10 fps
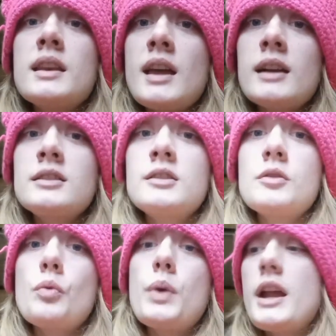Next,
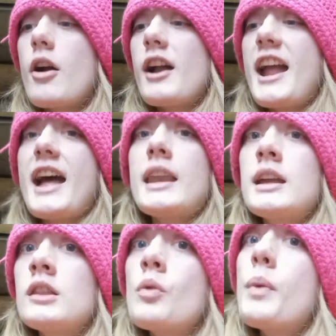we are
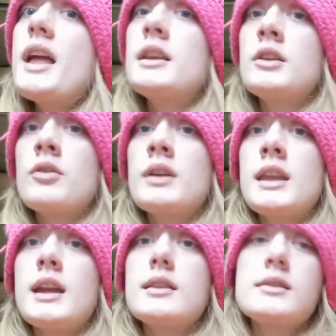adding the wet
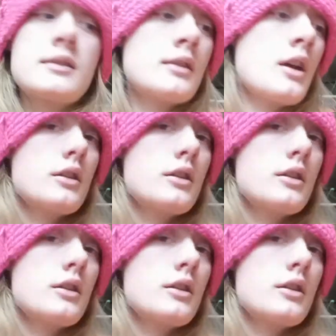ingredients.